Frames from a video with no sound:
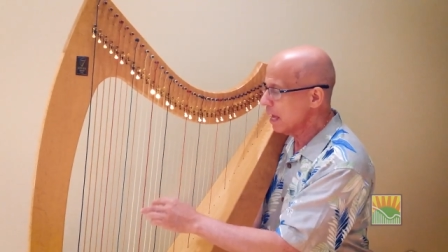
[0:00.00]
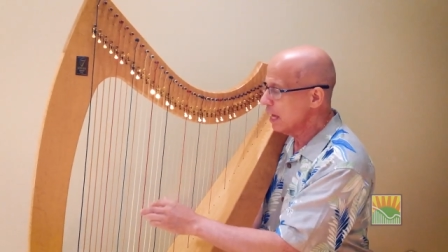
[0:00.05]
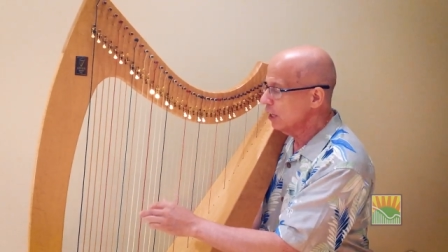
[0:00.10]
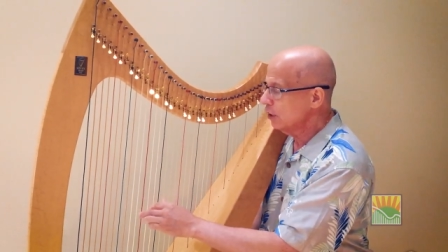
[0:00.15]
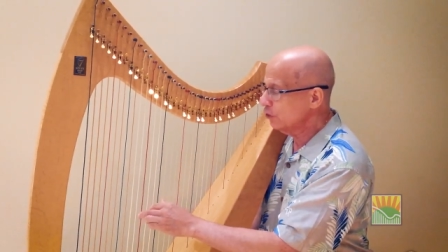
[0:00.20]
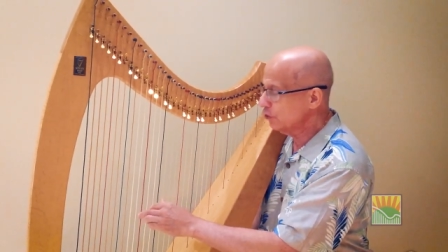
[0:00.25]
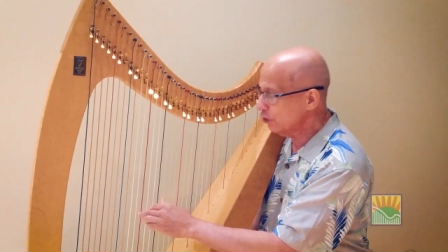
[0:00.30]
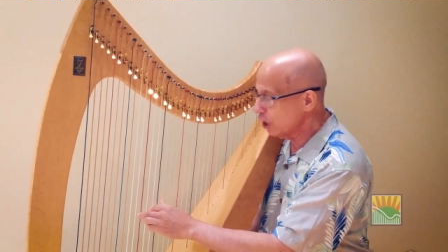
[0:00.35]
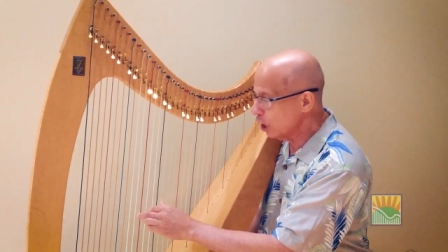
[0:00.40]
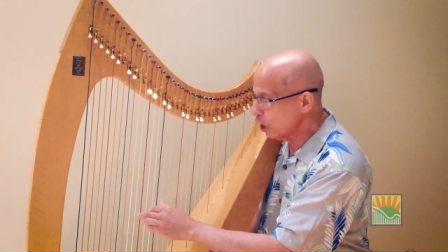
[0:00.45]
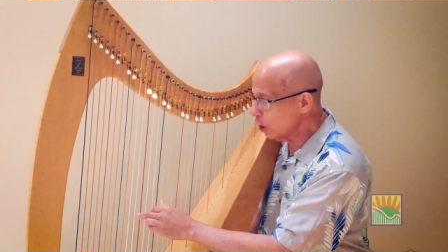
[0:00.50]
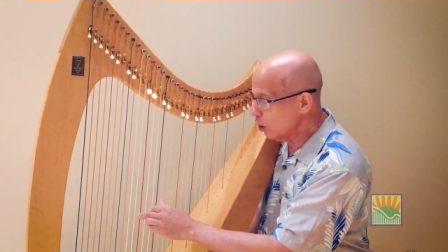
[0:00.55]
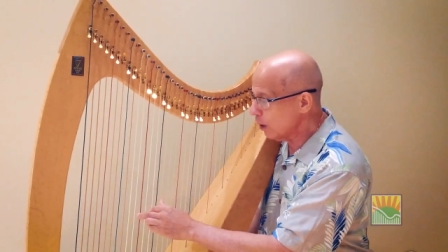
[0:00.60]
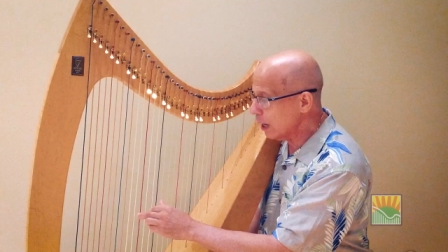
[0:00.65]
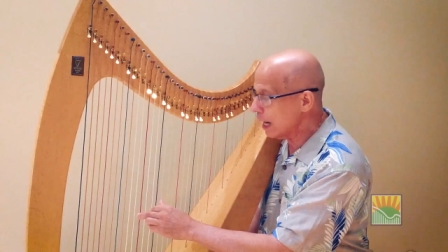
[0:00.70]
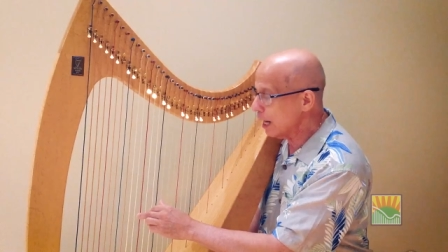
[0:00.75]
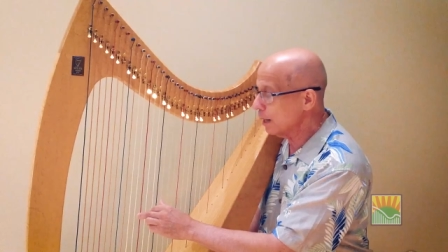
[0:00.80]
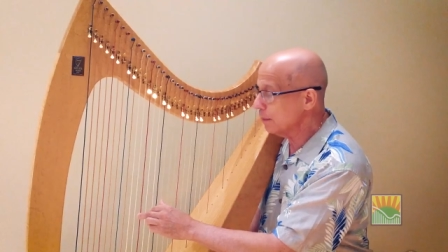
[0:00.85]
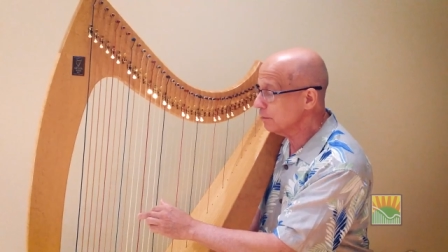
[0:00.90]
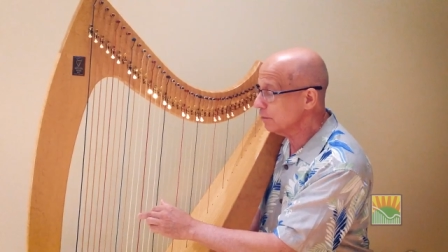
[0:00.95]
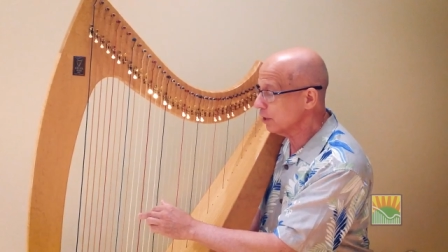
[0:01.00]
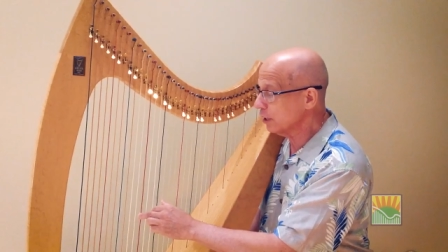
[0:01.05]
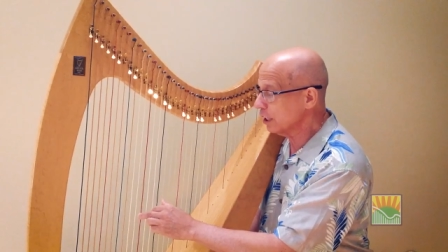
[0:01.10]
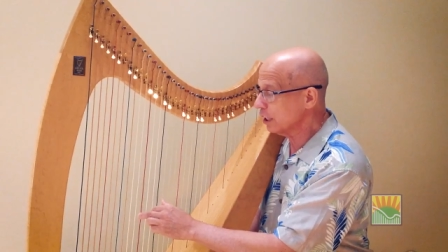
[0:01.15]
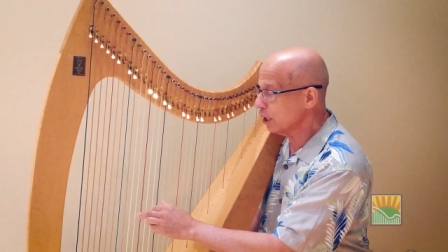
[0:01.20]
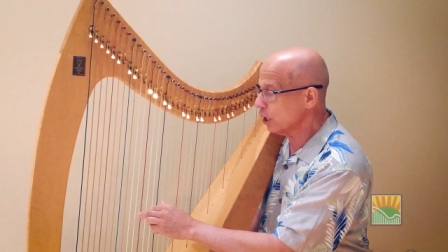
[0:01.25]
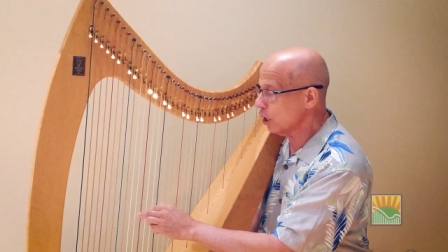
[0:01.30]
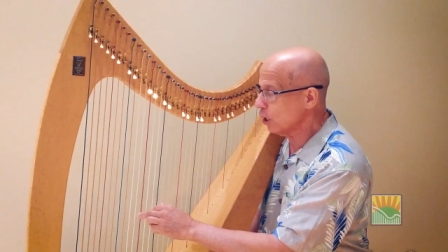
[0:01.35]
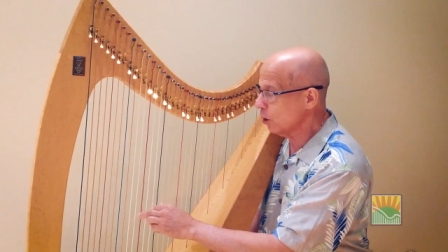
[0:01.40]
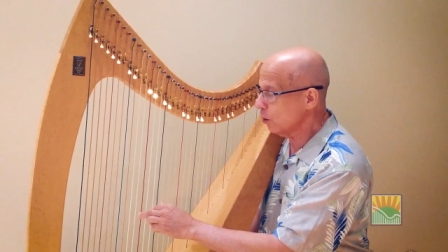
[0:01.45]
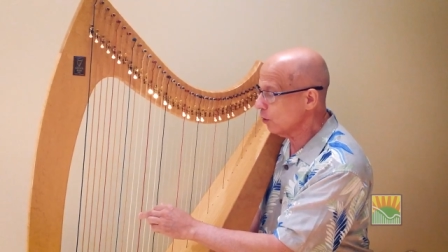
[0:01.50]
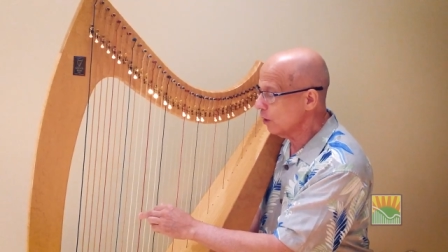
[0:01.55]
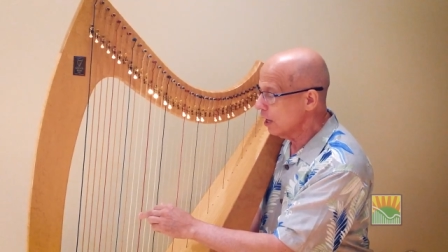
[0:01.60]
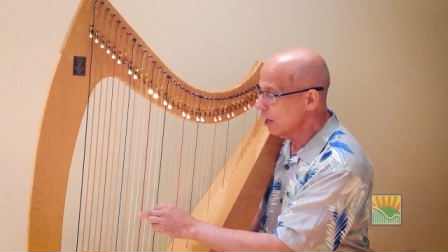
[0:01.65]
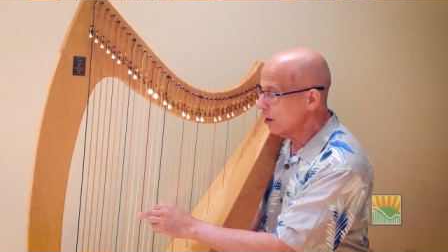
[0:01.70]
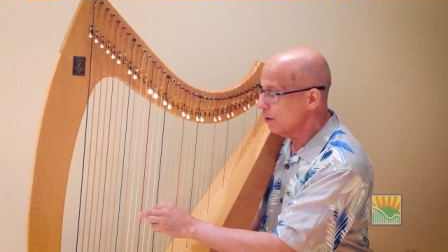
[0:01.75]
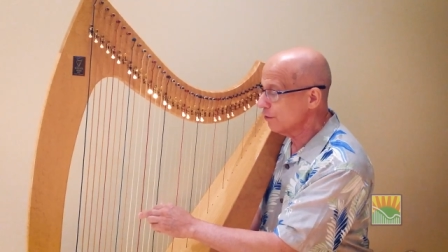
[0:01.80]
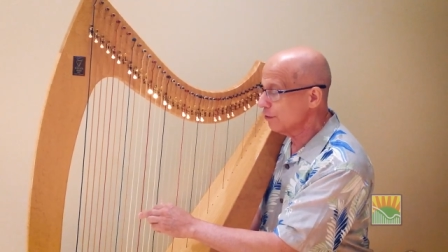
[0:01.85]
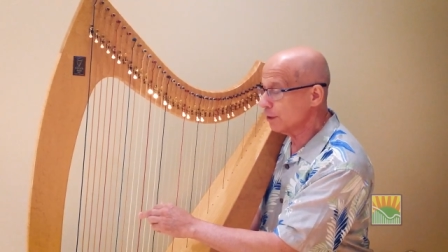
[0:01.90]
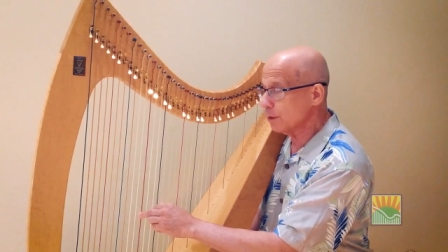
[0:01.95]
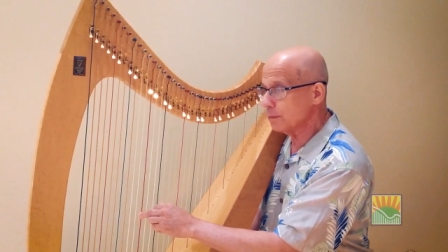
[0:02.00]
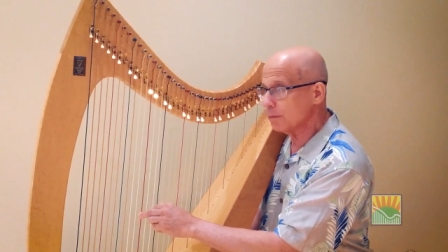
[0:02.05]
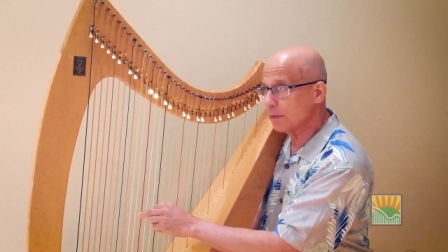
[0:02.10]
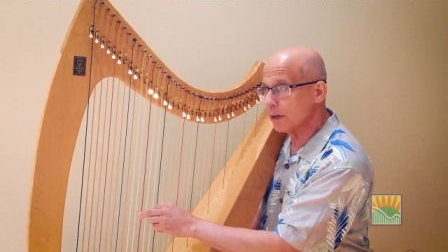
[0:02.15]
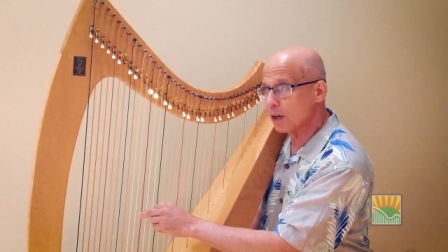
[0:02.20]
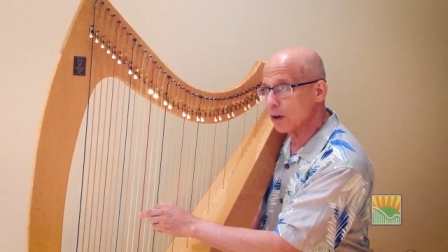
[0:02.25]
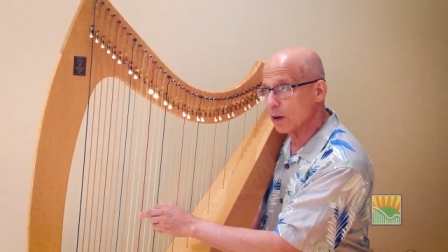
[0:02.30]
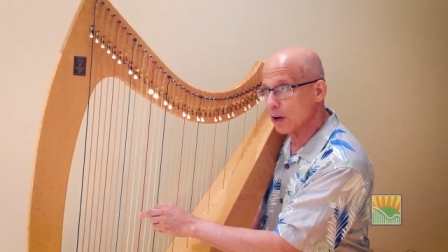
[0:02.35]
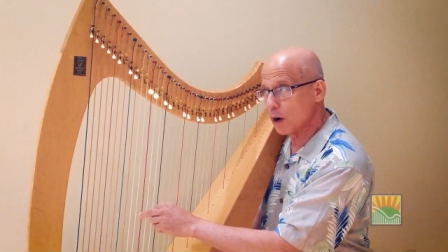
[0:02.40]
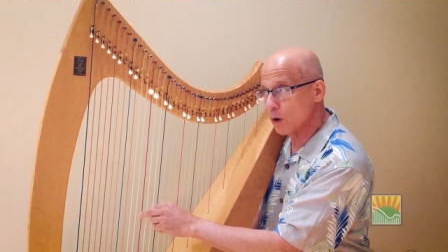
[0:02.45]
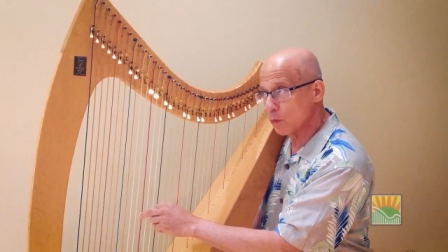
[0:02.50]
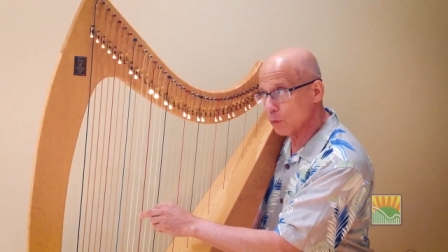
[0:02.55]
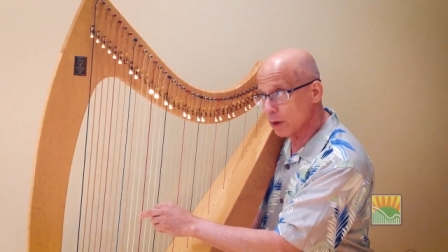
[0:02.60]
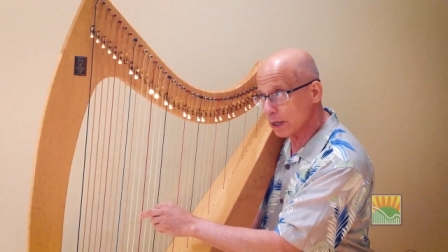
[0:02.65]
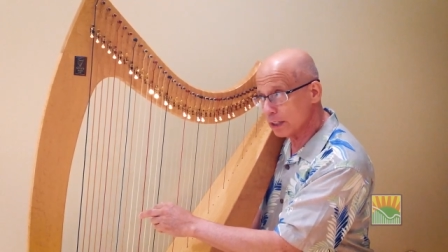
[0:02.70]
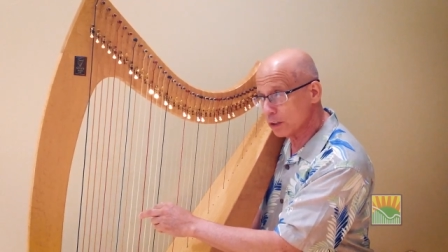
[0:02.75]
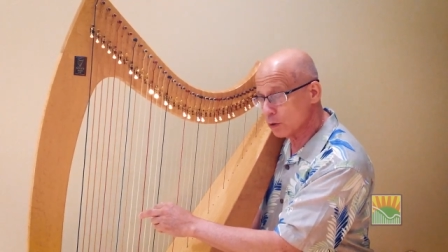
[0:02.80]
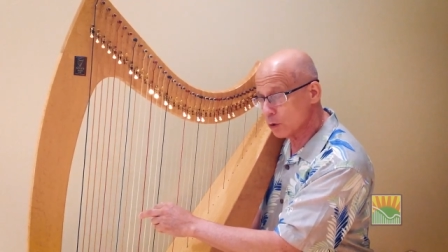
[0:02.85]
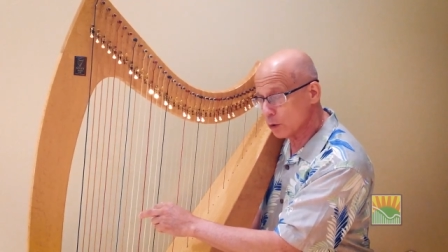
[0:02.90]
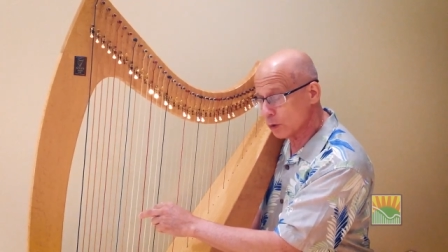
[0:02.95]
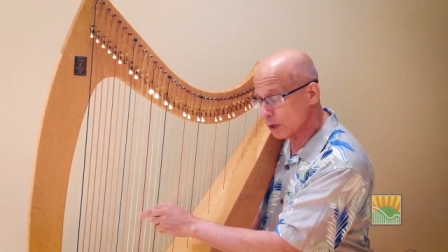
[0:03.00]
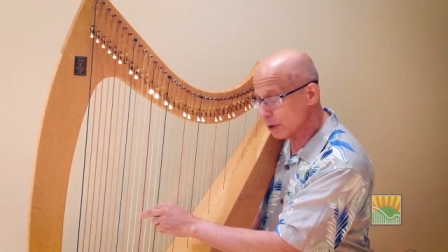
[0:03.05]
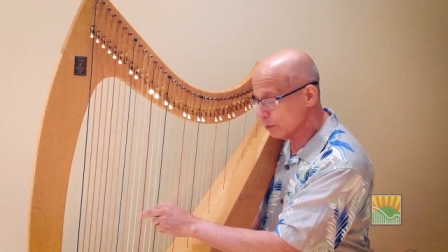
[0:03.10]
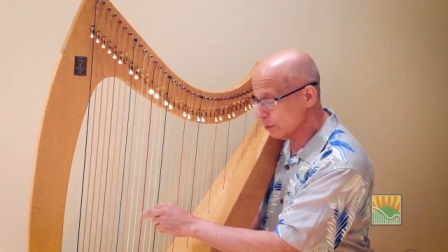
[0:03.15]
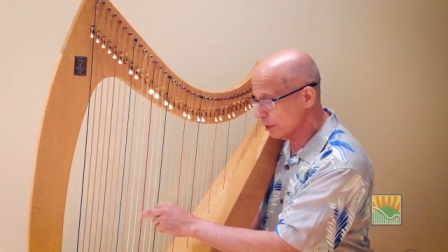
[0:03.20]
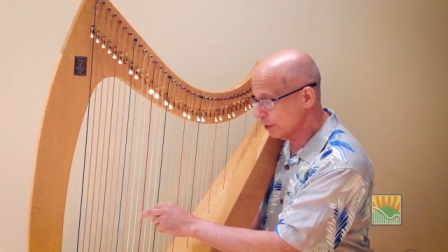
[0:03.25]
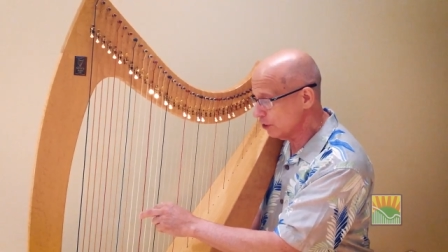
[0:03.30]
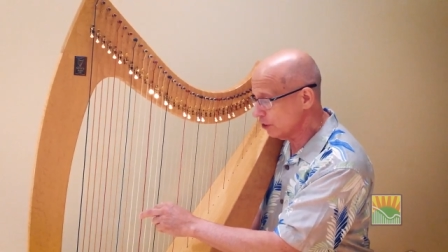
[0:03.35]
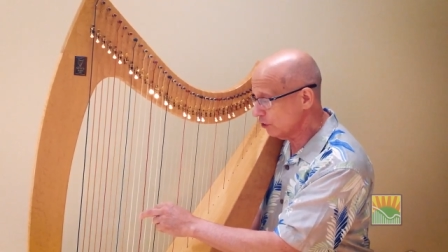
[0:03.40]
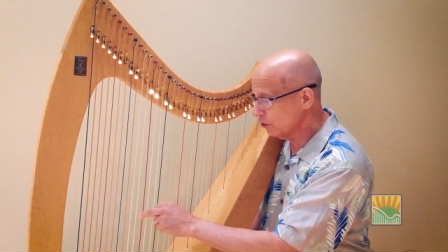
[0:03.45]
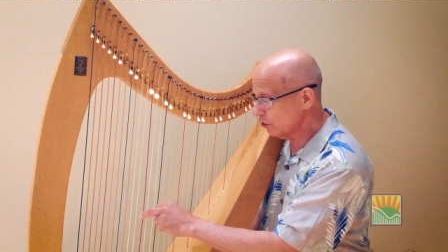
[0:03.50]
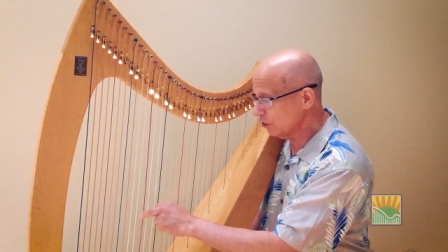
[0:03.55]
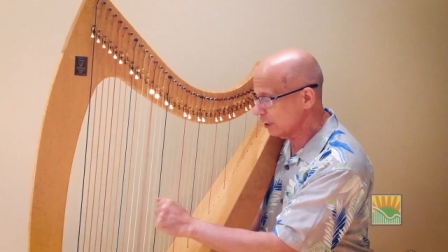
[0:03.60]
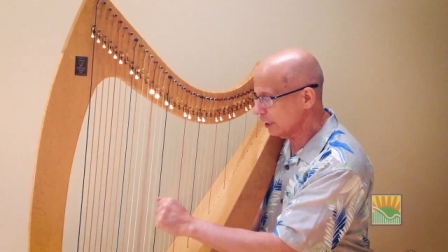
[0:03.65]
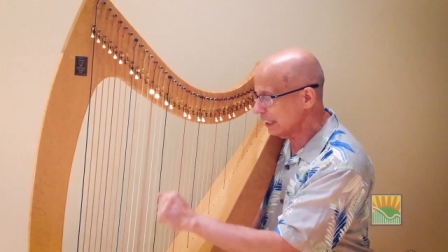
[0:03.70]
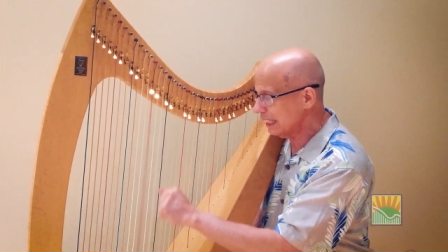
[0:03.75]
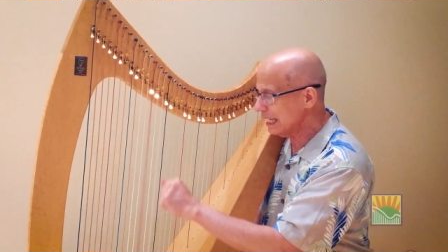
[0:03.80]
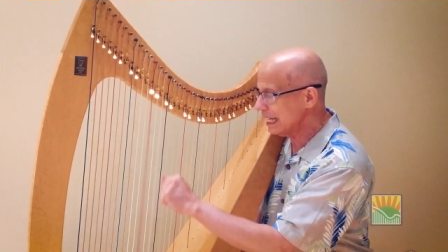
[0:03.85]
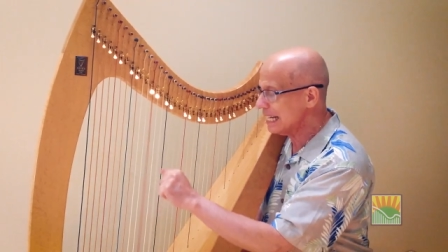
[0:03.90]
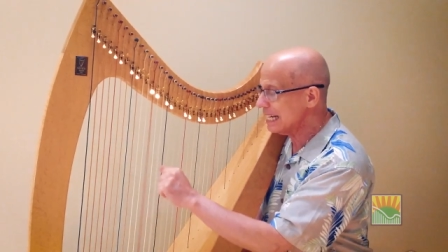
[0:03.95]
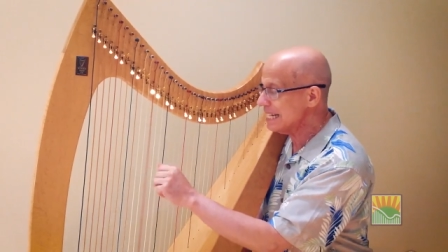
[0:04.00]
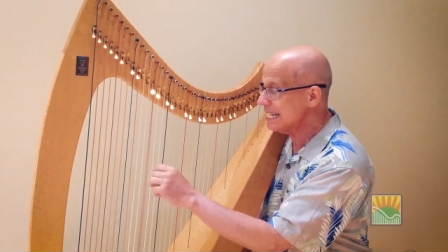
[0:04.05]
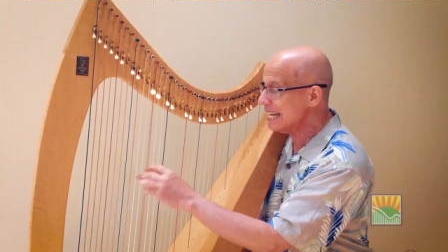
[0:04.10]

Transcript: So I'm going to go from a one chord, which is C,